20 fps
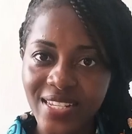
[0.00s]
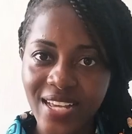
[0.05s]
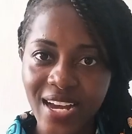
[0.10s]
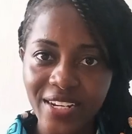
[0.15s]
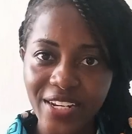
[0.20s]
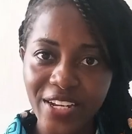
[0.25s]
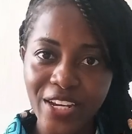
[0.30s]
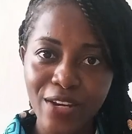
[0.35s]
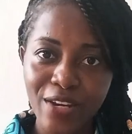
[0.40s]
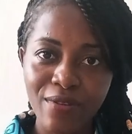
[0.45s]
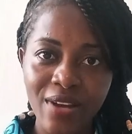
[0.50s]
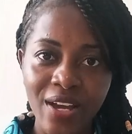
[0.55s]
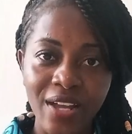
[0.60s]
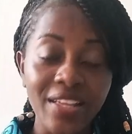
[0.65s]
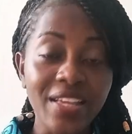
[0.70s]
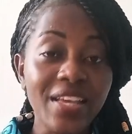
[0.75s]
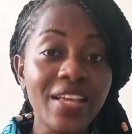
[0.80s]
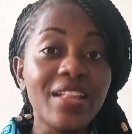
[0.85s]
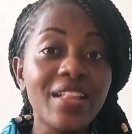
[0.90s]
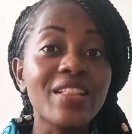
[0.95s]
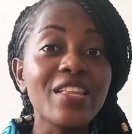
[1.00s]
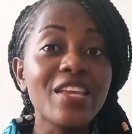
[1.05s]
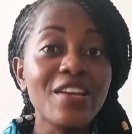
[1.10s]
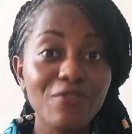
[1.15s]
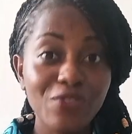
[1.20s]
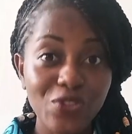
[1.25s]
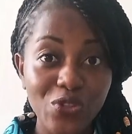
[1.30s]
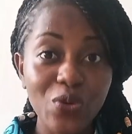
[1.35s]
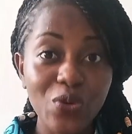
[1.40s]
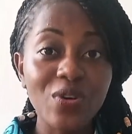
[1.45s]
that area.
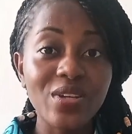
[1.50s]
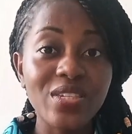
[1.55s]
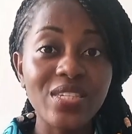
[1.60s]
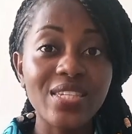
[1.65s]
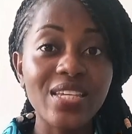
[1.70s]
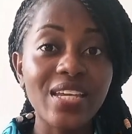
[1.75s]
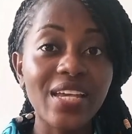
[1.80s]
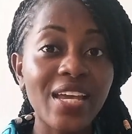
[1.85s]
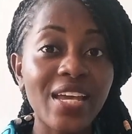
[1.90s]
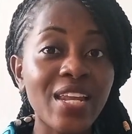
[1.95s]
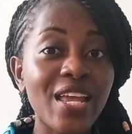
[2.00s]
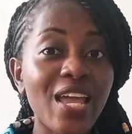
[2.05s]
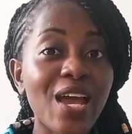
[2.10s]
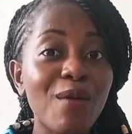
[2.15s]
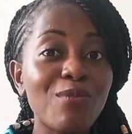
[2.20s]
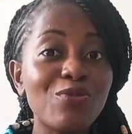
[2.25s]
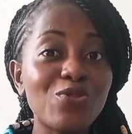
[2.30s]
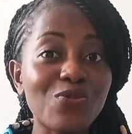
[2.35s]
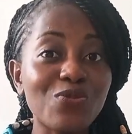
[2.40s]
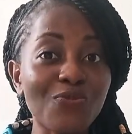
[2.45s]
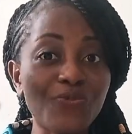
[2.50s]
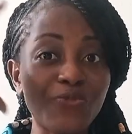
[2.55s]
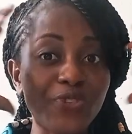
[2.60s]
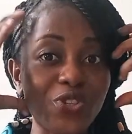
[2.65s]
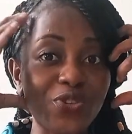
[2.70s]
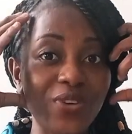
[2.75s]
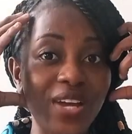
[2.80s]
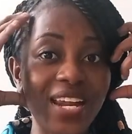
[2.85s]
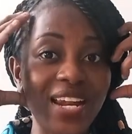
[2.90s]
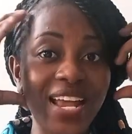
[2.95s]
If jokes can help to
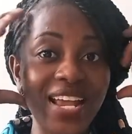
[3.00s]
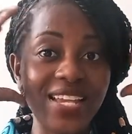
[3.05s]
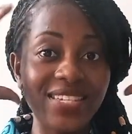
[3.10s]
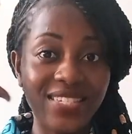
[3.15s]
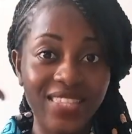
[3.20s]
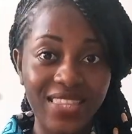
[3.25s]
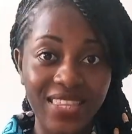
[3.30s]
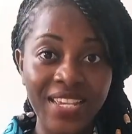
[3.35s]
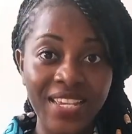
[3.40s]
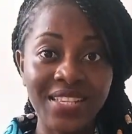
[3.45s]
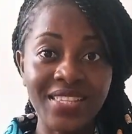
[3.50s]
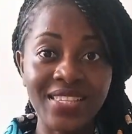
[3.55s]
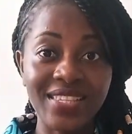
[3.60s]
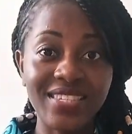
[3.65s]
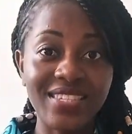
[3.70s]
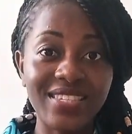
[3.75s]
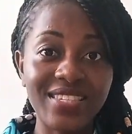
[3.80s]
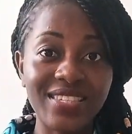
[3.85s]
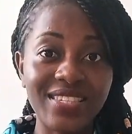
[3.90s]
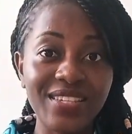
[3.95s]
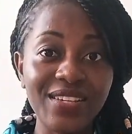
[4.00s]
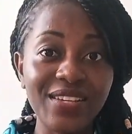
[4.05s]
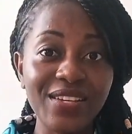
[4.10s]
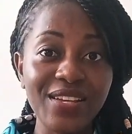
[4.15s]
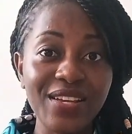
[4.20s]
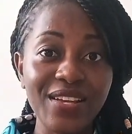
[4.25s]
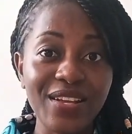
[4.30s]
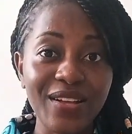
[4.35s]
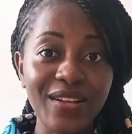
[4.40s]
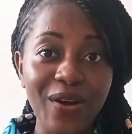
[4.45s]
visualize things,
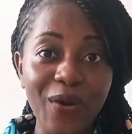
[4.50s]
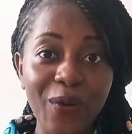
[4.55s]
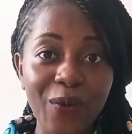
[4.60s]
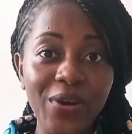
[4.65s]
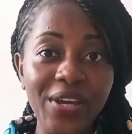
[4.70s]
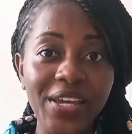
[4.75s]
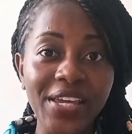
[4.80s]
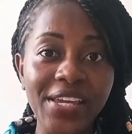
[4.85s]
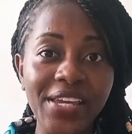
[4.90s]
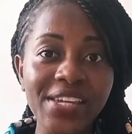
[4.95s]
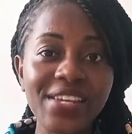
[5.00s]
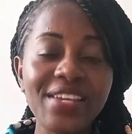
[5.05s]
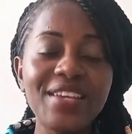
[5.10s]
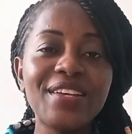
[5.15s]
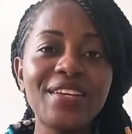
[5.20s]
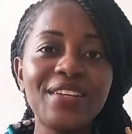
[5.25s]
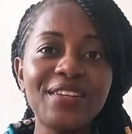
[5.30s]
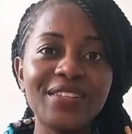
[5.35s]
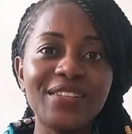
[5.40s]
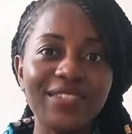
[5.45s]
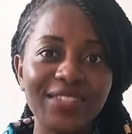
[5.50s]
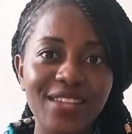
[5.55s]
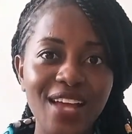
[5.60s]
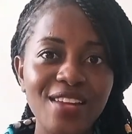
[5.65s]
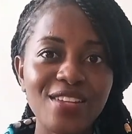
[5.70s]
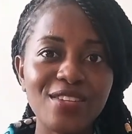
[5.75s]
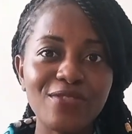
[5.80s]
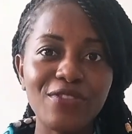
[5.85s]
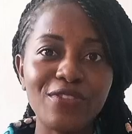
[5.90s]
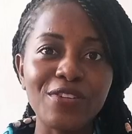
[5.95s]

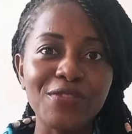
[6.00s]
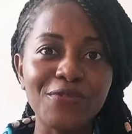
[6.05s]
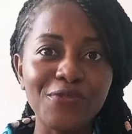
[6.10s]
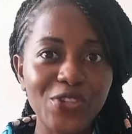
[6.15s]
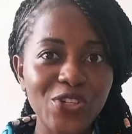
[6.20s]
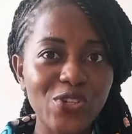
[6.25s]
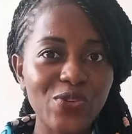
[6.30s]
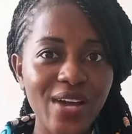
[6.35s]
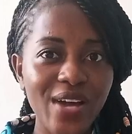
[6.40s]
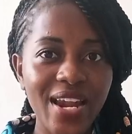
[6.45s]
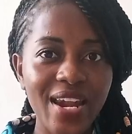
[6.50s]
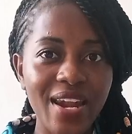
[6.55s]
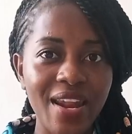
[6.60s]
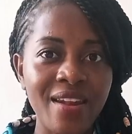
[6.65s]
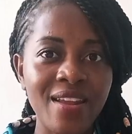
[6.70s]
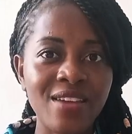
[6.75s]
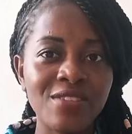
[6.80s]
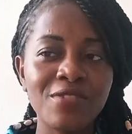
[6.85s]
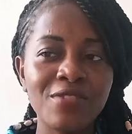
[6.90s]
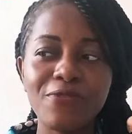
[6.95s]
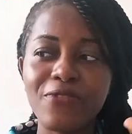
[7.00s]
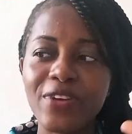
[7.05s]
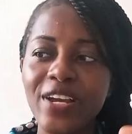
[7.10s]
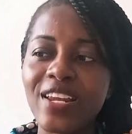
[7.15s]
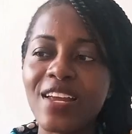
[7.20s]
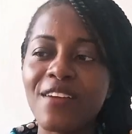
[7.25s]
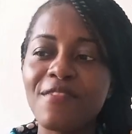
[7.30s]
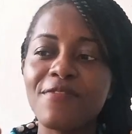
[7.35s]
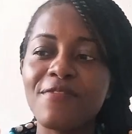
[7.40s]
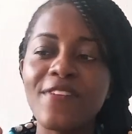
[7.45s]
that is for the visual learner. Don't
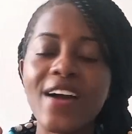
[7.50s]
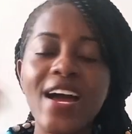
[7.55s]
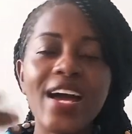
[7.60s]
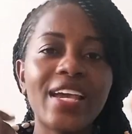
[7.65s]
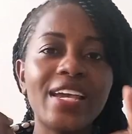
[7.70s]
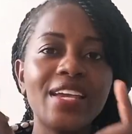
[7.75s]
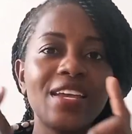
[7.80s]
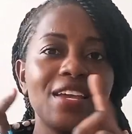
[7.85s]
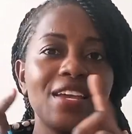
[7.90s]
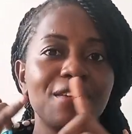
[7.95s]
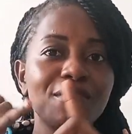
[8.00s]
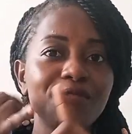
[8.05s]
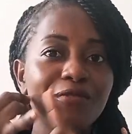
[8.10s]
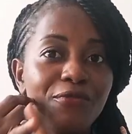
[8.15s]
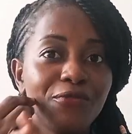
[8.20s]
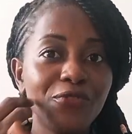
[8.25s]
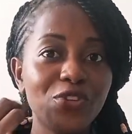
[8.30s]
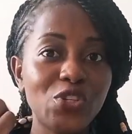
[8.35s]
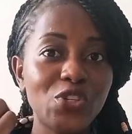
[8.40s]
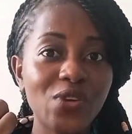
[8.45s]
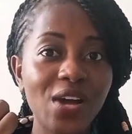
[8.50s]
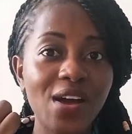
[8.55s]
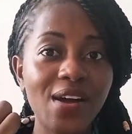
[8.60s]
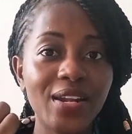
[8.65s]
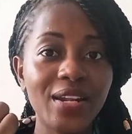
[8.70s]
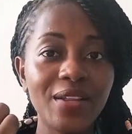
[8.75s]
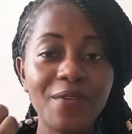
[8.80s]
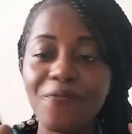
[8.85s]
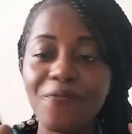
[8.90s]
forget that visual,